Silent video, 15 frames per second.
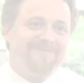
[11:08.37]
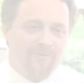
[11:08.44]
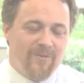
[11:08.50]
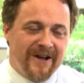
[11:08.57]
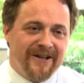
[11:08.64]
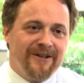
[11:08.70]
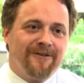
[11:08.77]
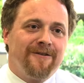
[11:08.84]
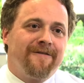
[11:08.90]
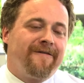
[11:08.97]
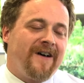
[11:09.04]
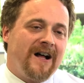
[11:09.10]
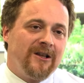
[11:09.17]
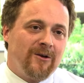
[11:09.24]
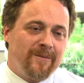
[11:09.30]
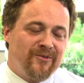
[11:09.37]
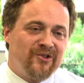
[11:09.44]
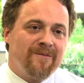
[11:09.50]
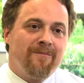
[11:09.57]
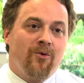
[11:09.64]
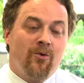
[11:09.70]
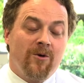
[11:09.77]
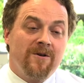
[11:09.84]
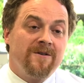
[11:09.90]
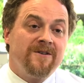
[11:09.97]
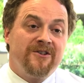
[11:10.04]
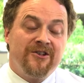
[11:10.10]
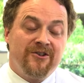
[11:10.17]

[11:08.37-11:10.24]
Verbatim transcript: Regular follow ups important